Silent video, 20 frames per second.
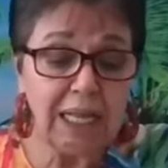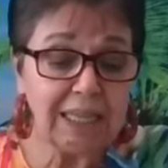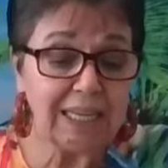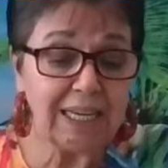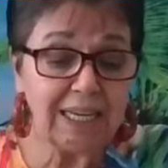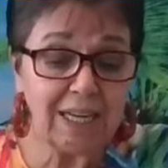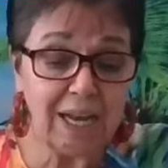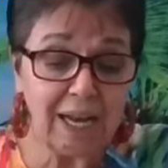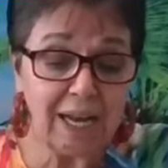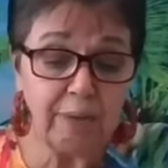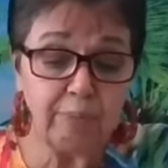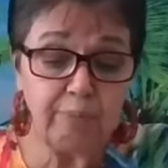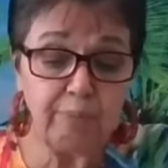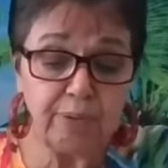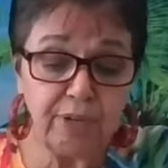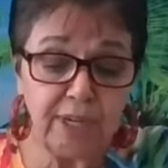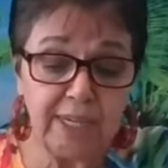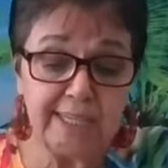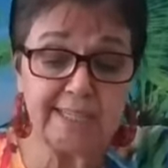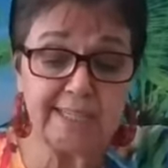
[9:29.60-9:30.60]
The high
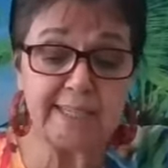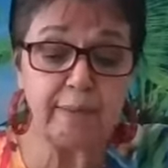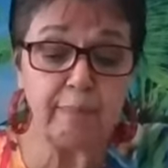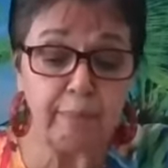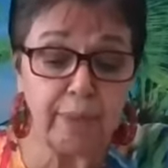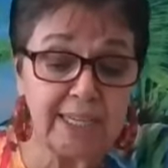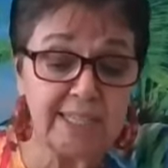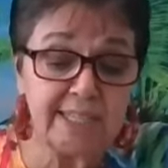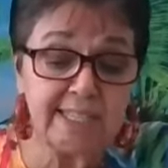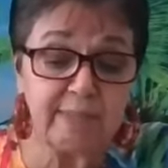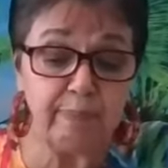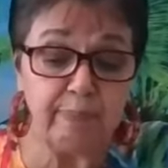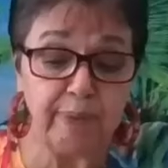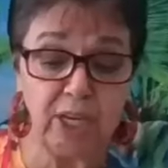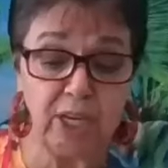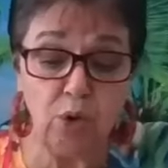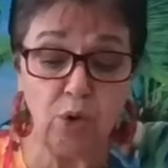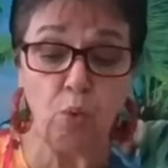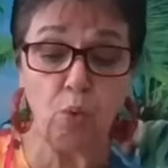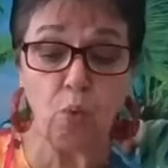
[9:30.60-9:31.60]
priest must
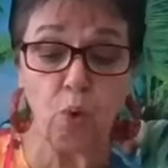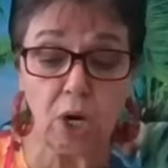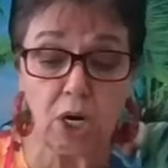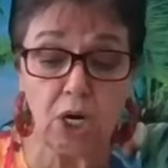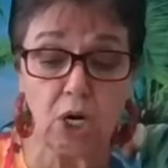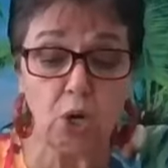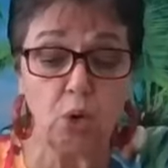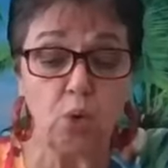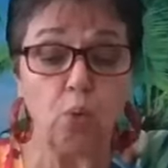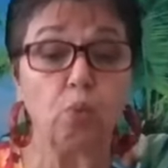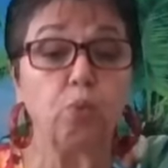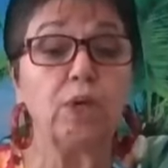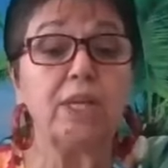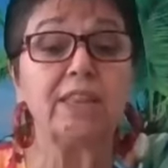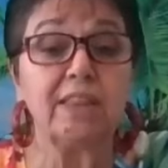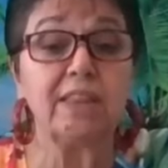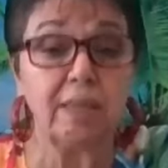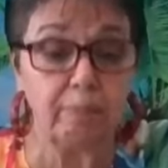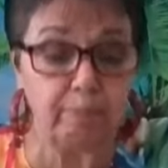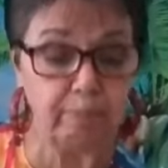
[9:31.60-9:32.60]
be one
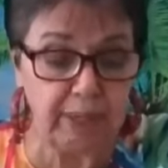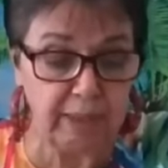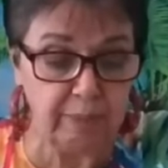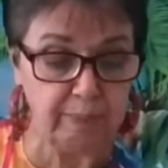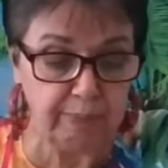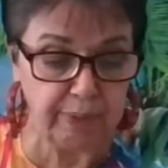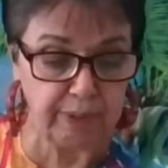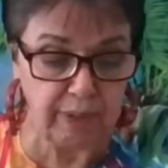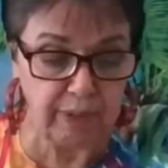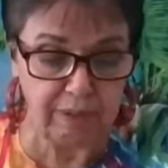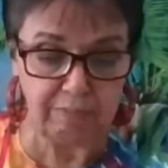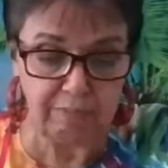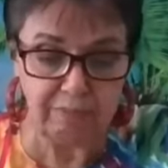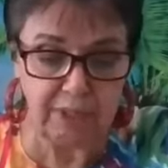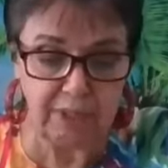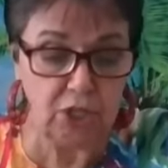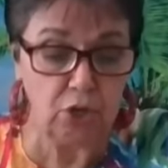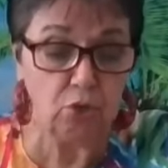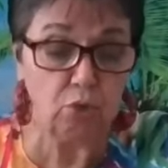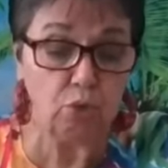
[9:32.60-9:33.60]
with the people
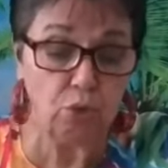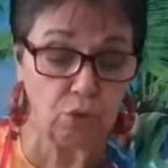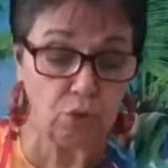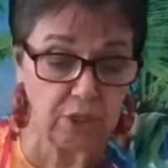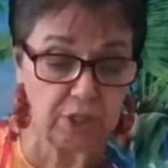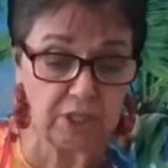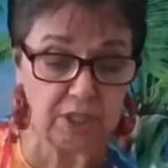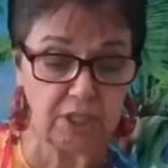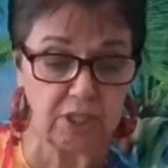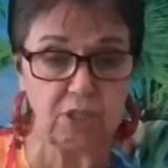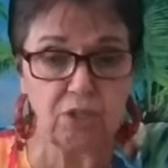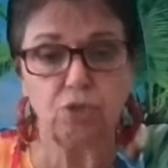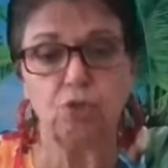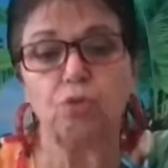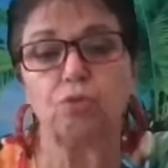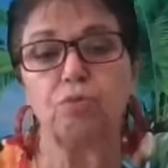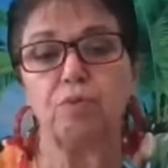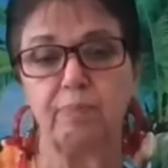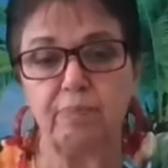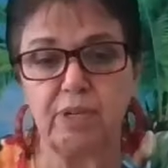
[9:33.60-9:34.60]
in order
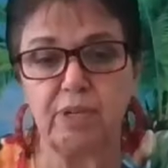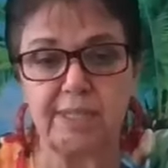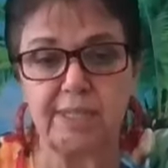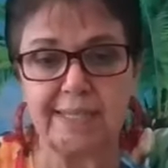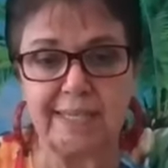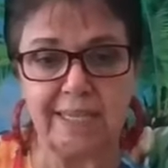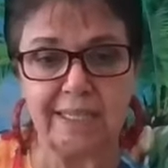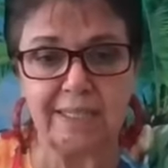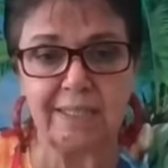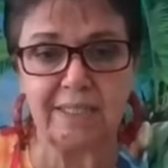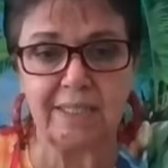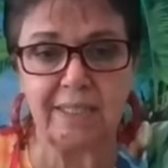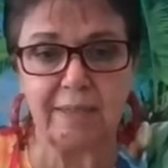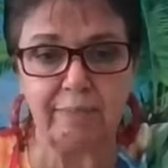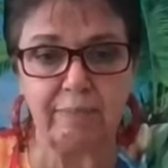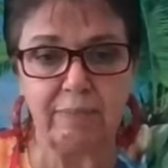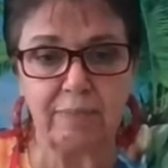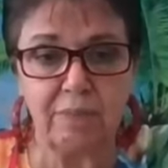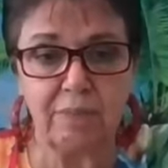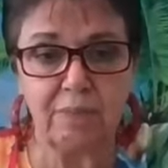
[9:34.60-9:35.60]
to represent
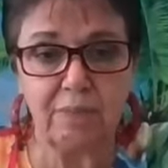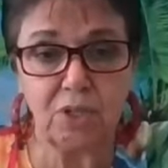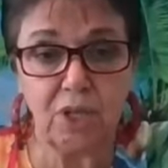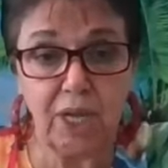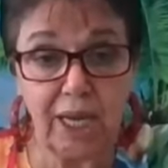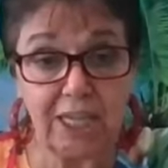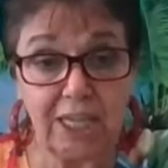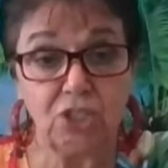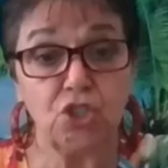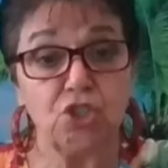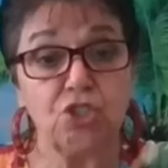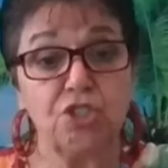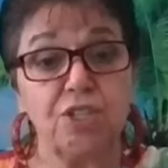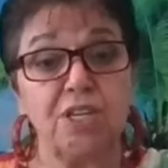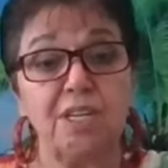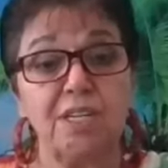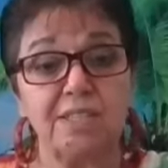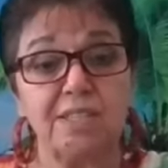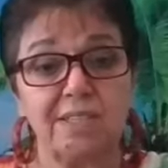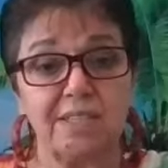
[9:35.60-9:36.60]
them. And
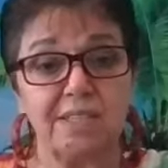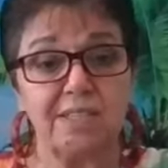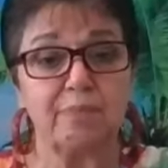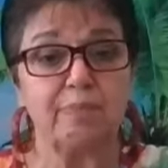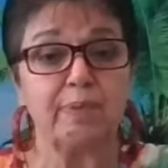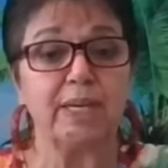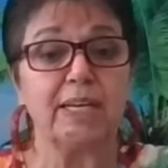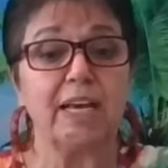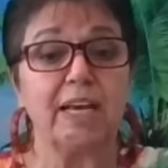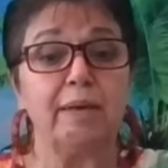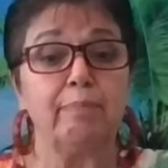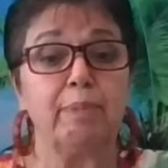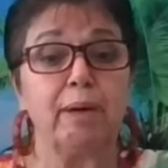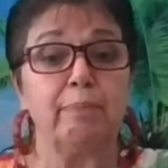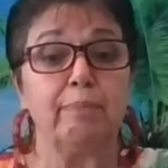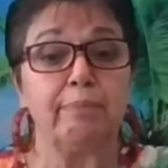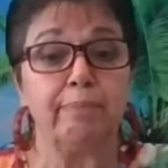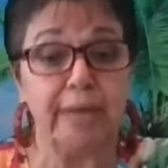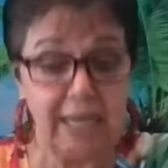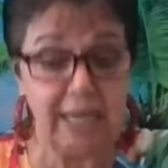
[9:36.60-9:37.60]
Jesus became
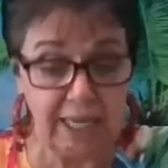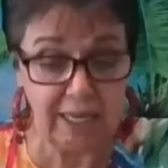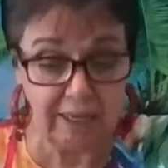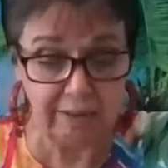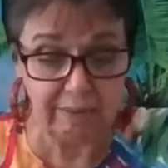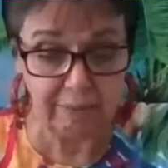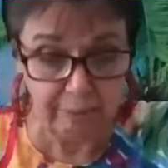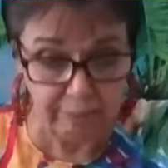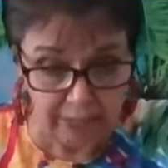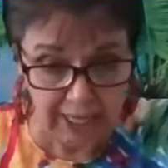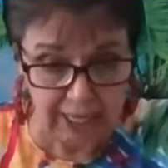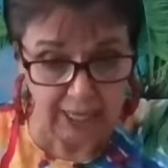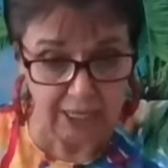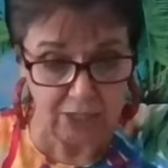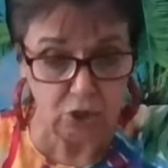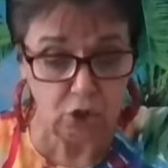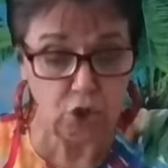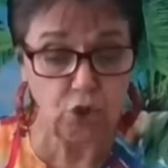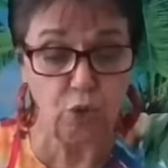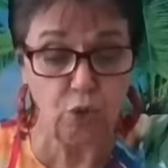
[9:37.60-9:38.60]
a
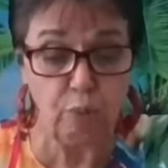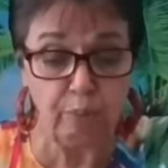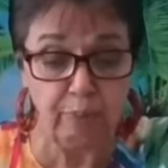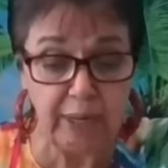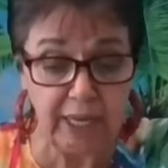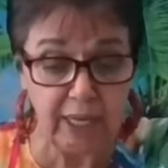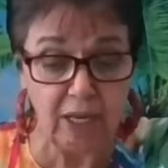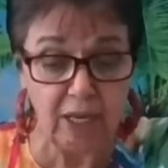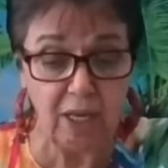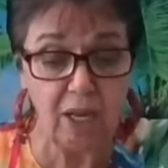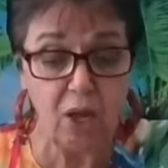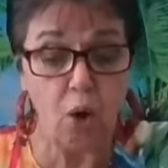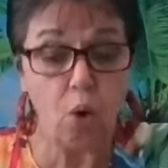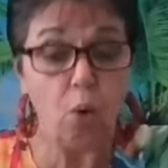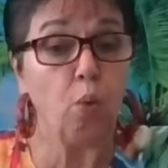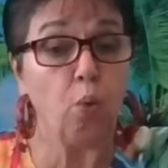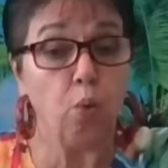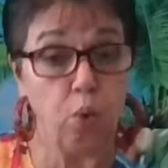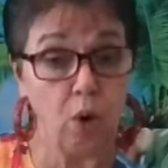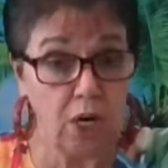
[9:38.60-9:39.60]
man to be
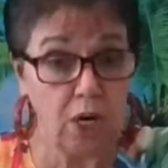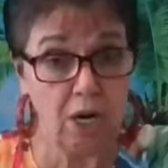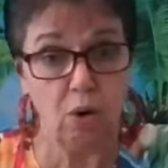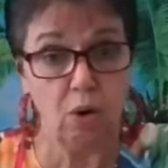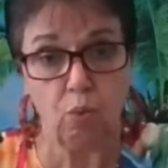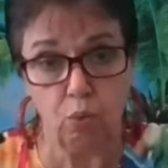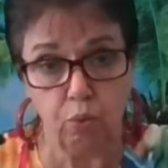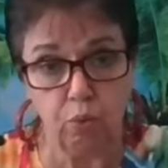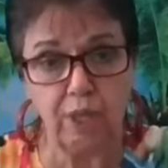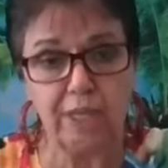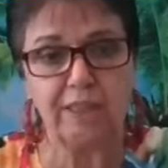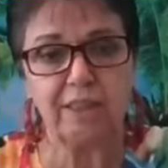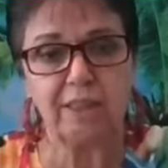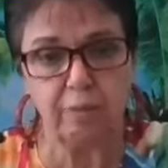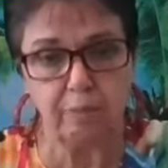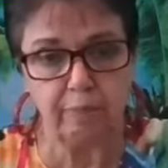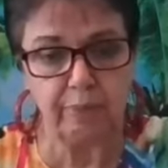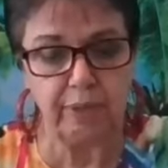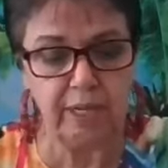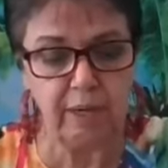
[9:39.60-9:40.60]
one with
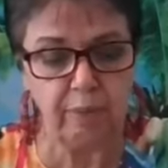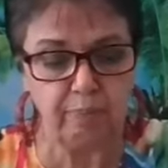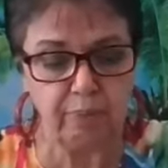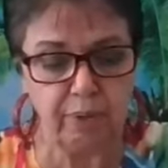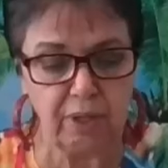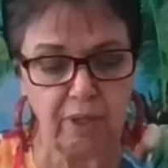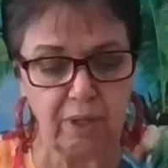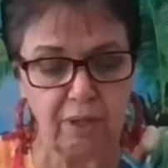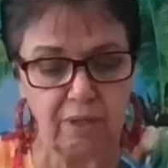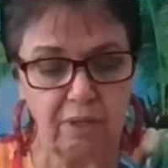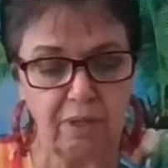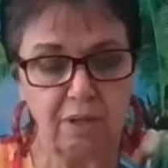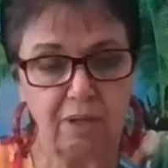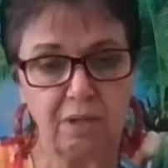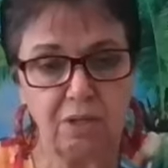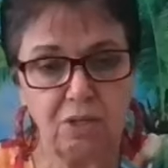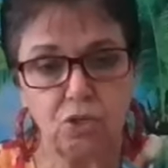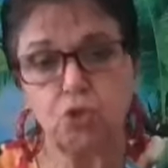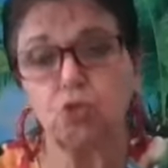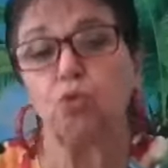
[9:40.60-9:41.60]
the people,
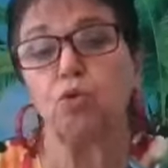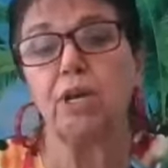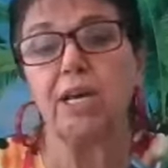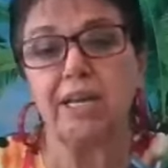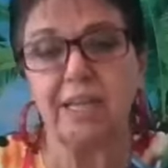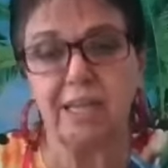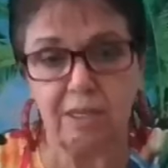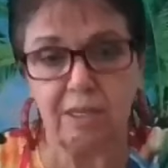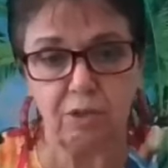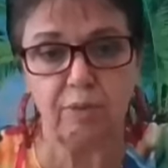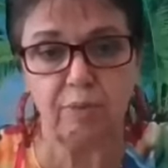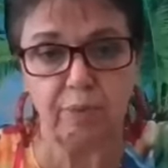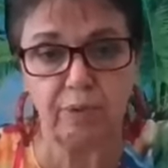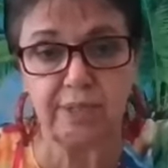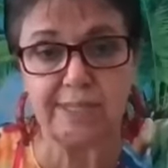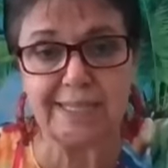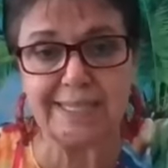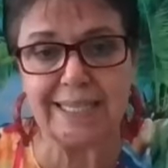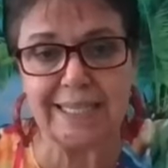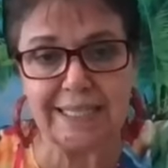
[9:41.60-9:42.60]
so he can
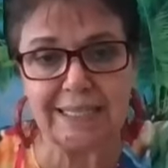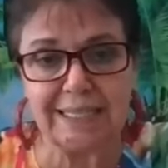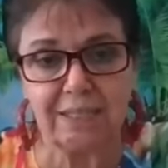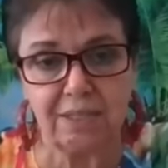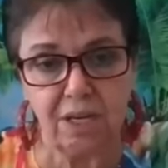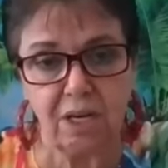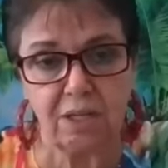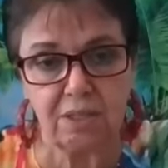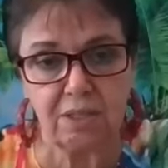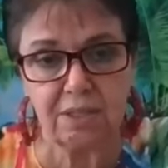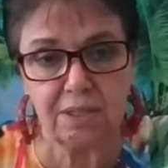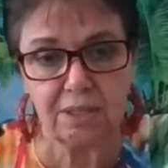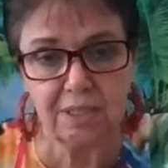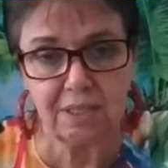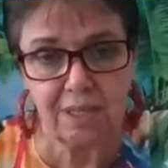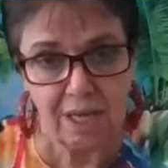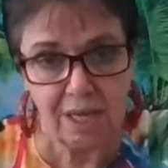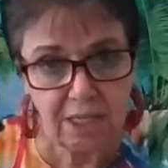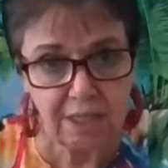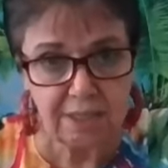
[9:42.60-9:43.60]
represent
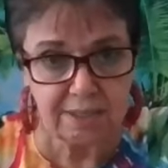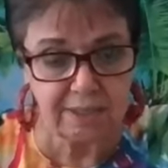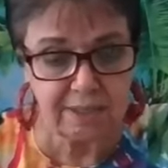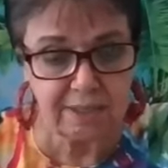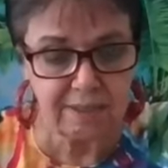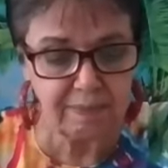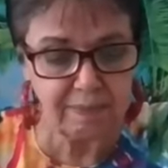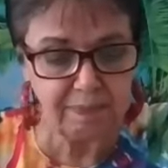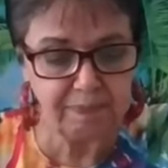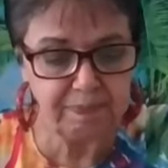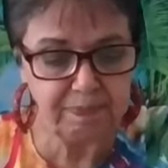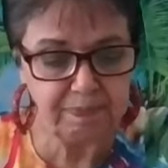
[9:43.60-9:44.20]
us.